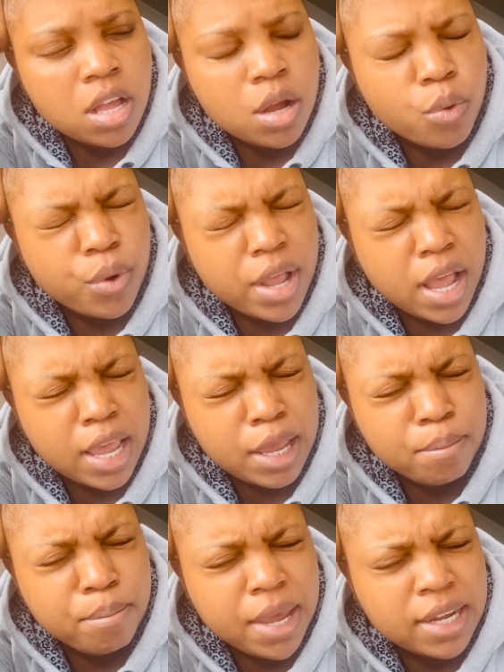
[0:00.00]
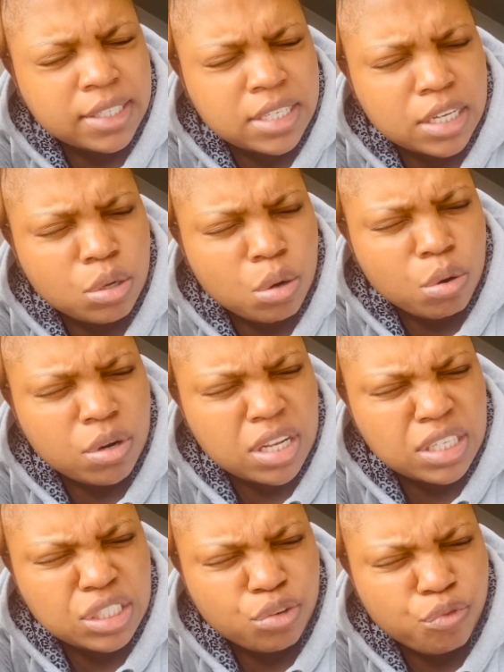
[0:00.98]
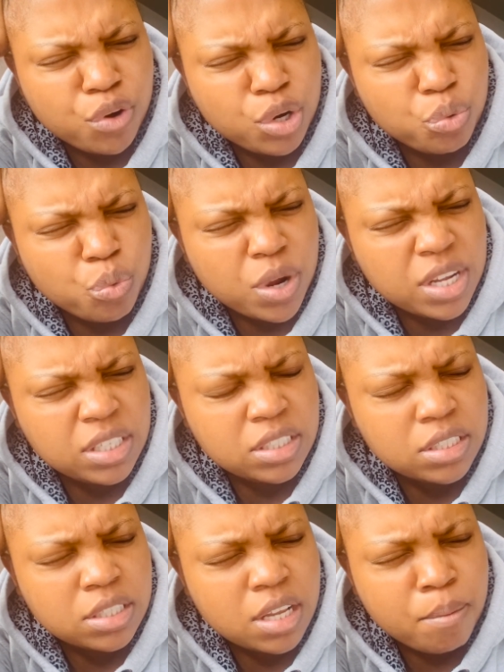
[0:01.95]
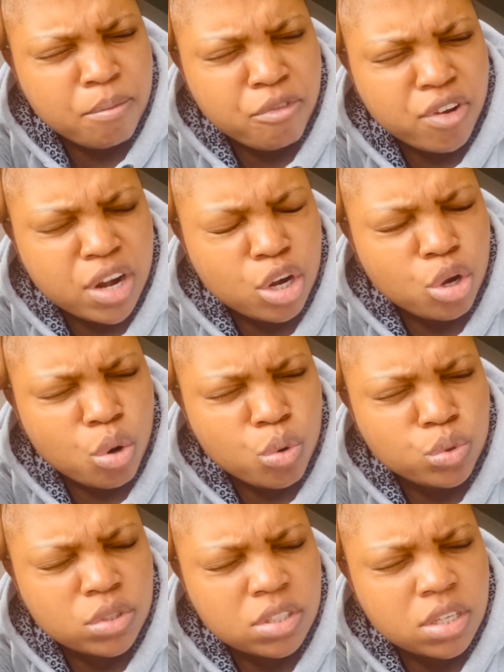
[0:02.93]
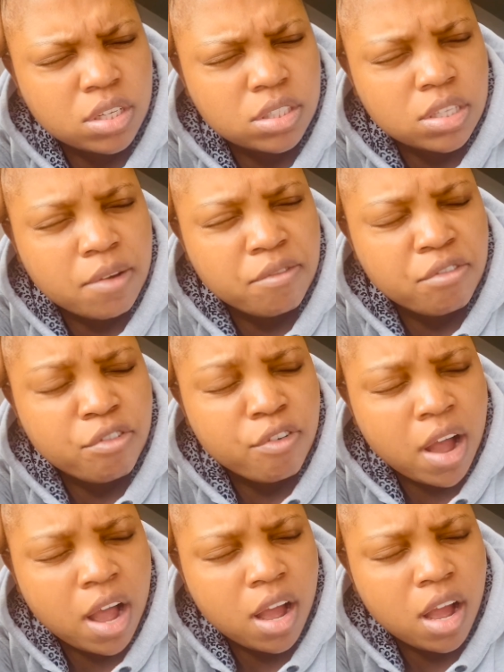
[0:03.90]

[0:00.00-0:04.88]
We are impacted, Lord, in different ways, some very close, some far.